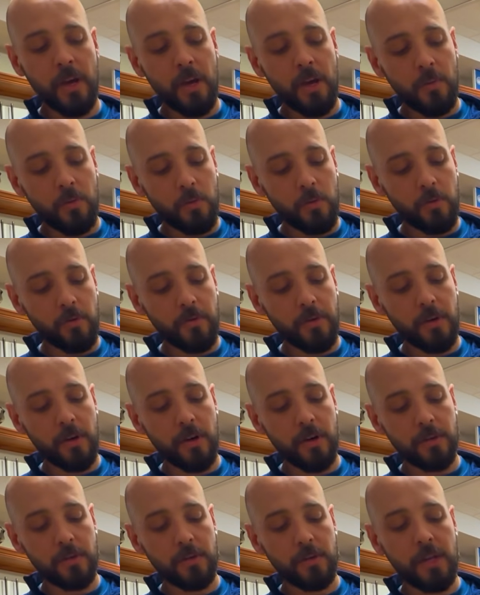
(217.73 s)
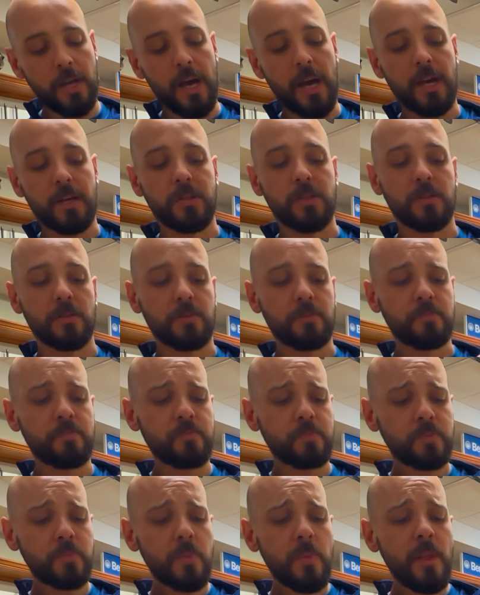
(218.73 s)
Moving on to the action.
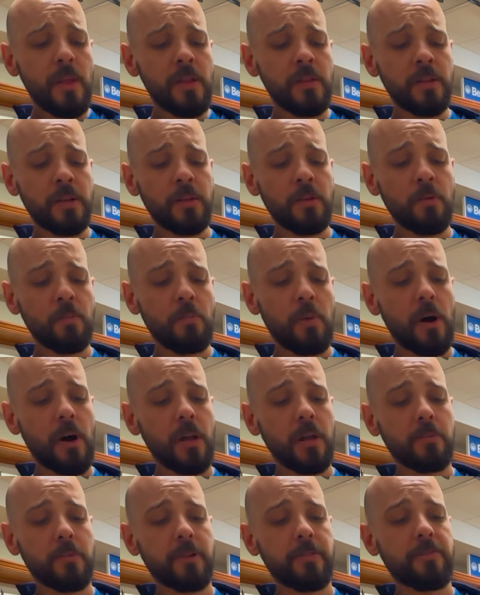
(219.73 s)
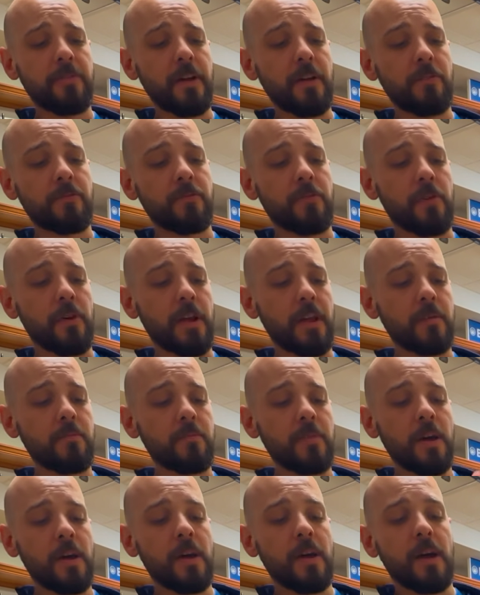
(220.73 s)
The new polymer frame,
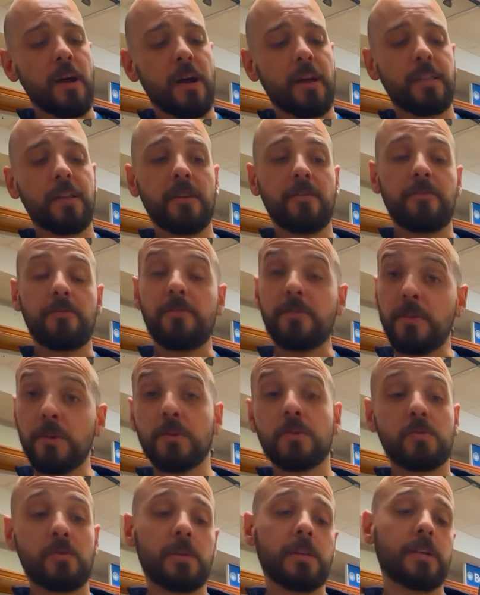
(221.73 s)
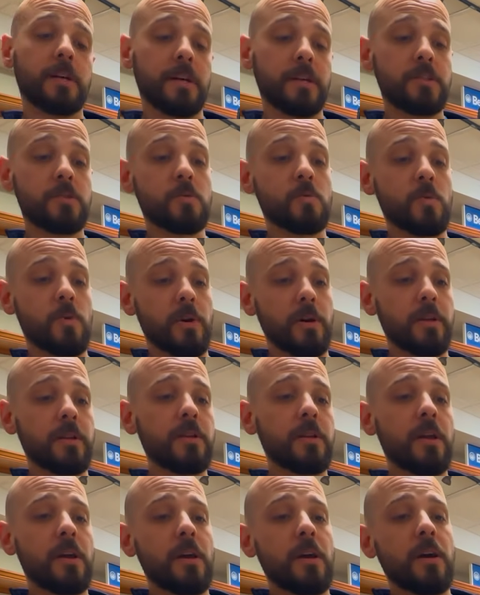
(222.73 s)
I think it feels really nice.
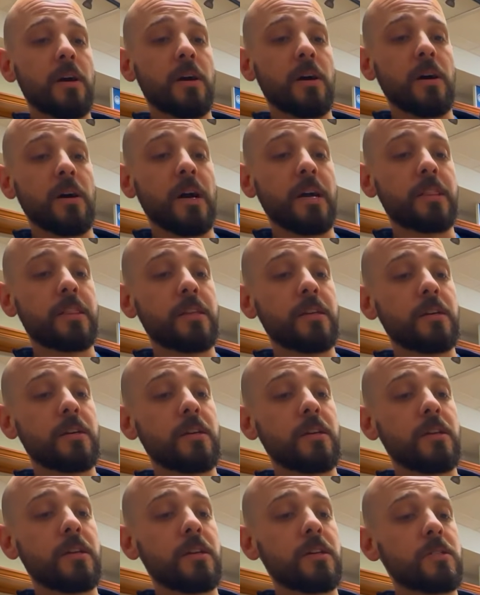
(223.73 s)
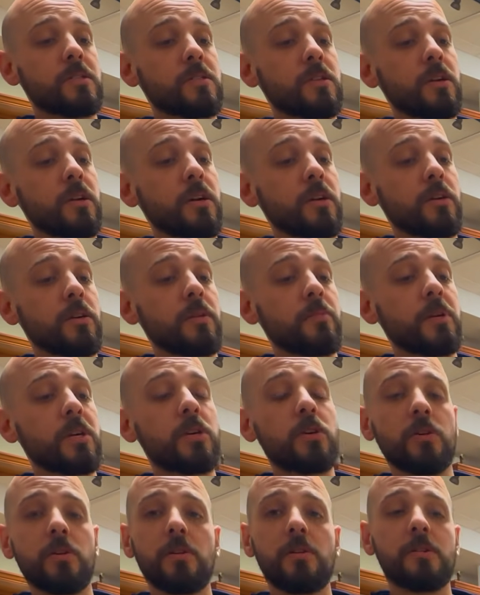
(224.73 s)
I think it is going to be
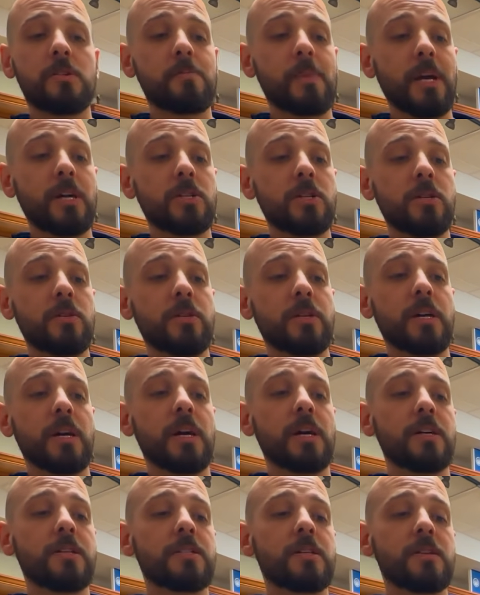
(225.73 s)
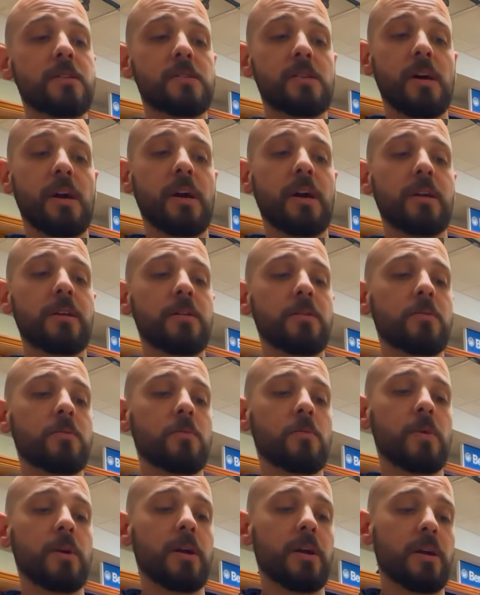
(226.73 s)
good, especially on the hunting side
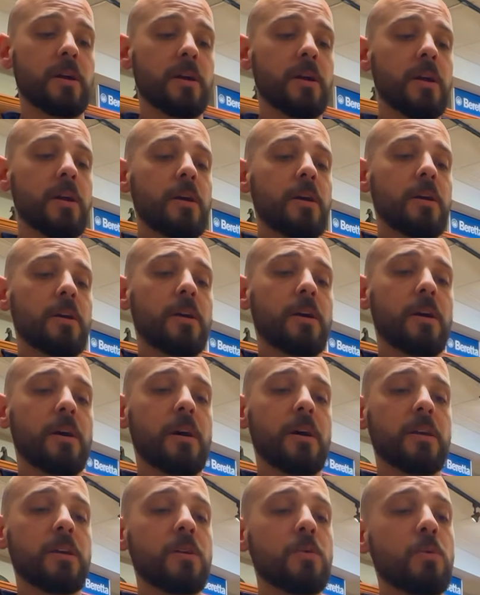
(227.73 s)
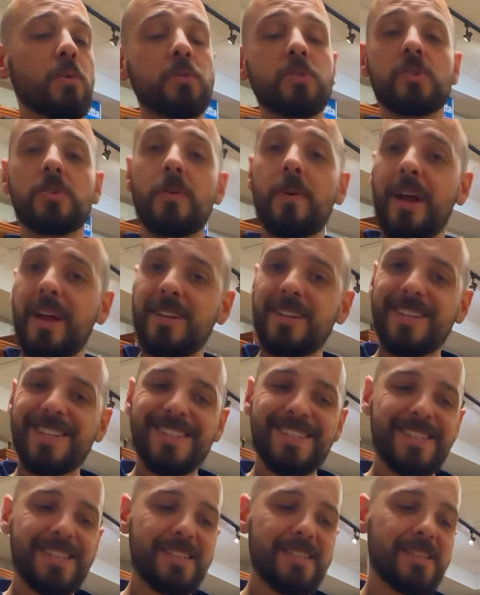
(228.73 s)
where it won't scratch
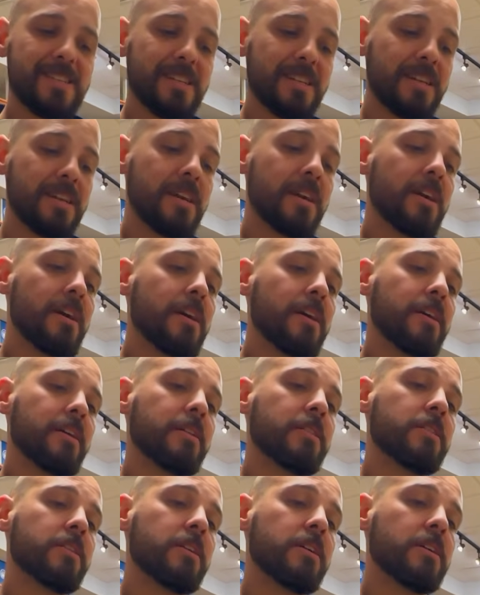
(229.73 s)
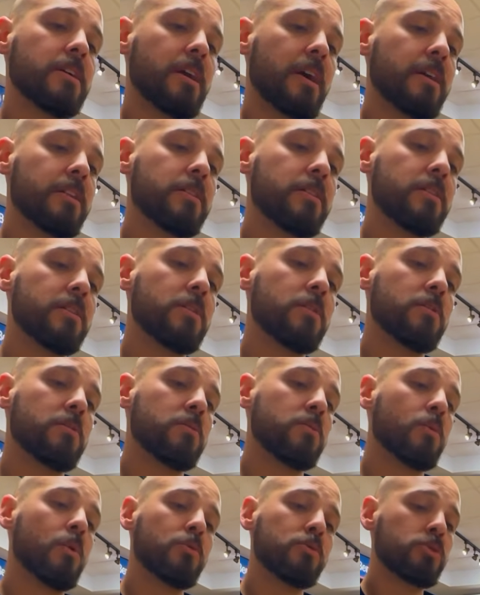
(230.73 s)
as easily. I think
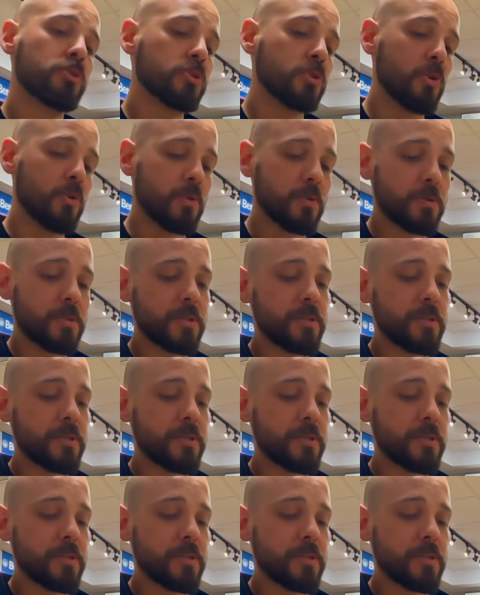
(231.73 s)
you won't show